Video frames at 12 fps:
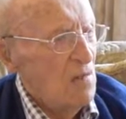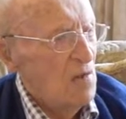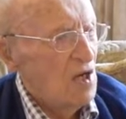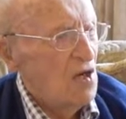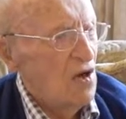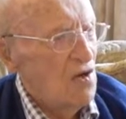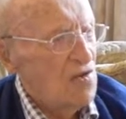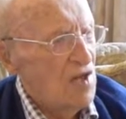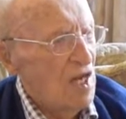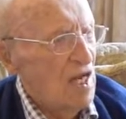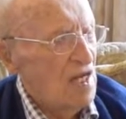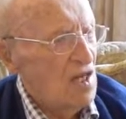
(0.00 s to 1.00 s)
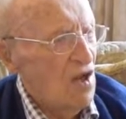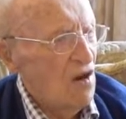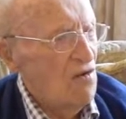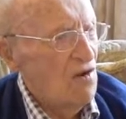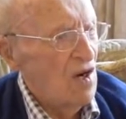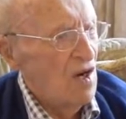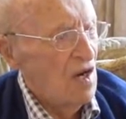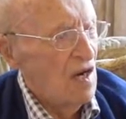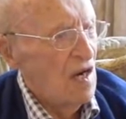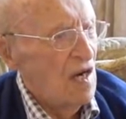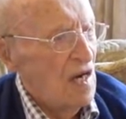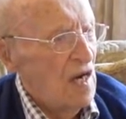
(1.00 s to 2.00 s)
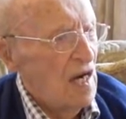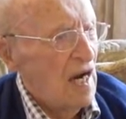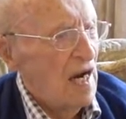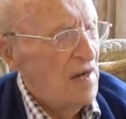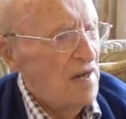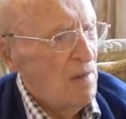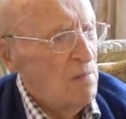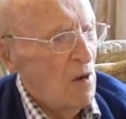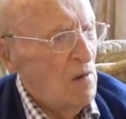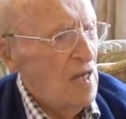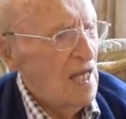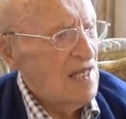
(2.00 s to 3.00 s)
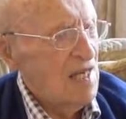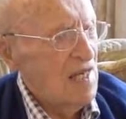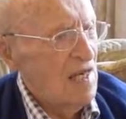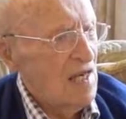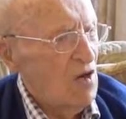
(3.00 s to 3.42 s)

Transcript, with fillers: because they had cholera and they probably lasted a